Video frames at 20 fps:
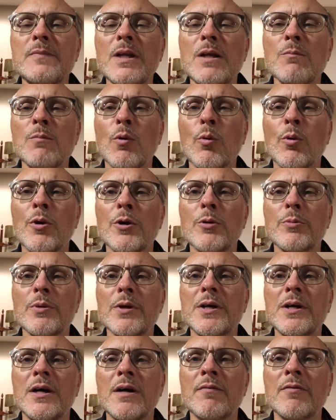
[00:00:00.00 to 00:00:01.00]
But we're going to
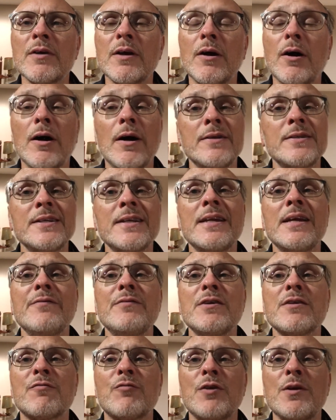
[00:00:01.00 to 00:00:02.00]
recover. Oh, I did give
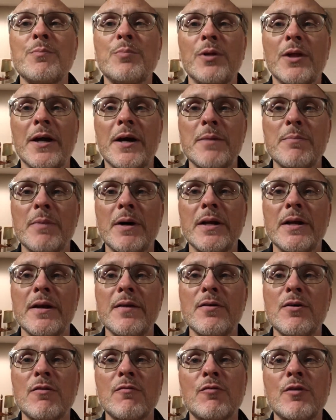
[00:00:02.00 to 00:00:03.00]
you a free play on Monday,
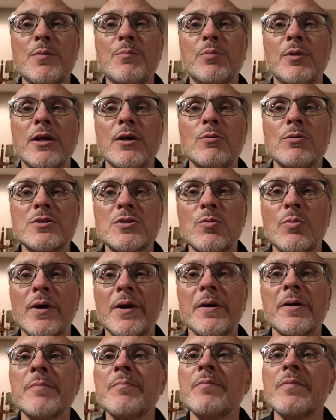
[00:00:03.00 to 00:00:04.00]
though. Free play was a
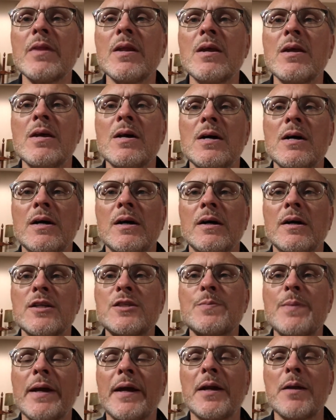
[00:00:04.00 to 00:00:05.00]
winner.
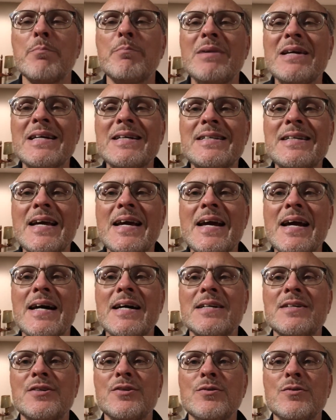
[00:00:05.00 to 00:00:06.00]
Let's make it a big day
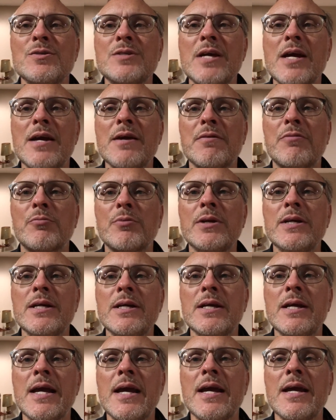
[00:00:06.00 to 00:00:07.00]
on Tuesday.
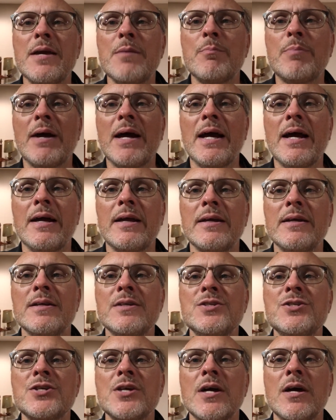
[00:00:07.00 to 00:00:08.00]
Three-game
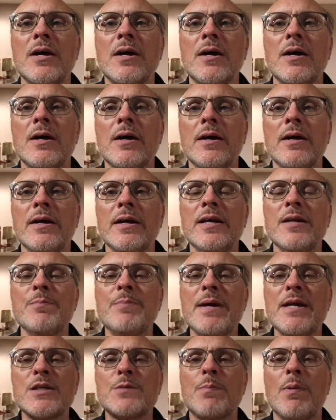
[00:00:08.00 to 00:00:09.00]
package in
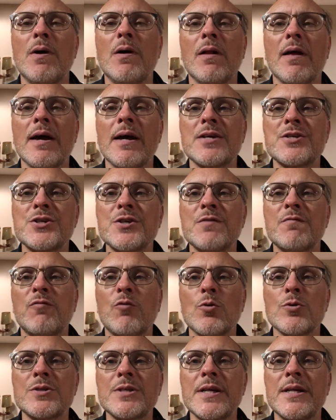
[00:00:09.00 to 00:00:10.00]
baseball action.
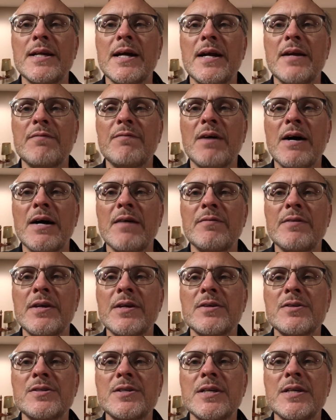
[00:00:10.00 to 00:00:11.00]
$14.95
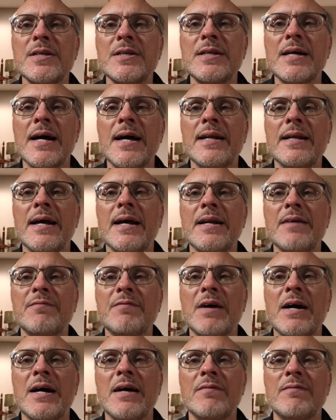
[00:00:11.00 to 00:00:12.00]
guaranteed,
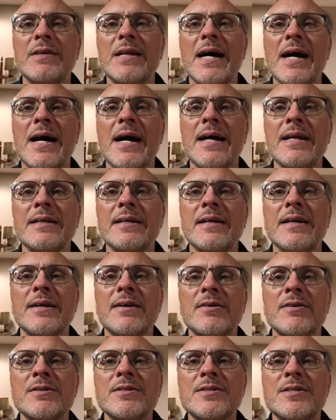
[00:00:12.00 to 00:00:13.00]
$9.95
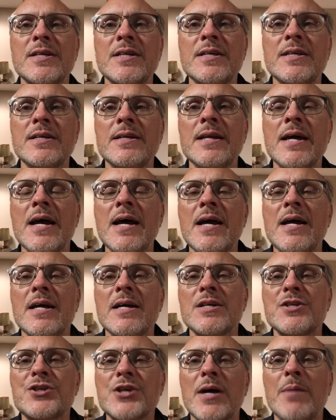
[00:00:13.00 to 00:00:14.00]
non-guaranteed.
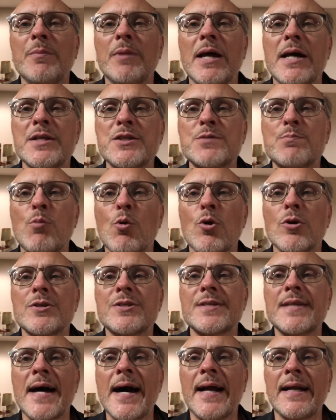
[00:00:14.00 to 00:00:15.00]

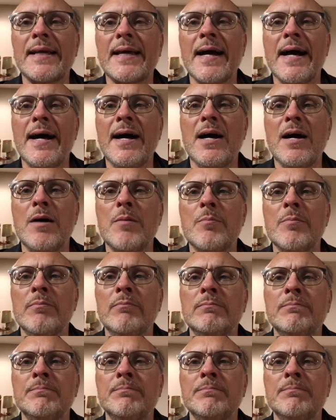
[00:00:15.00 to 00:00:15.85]
GemLineSports.com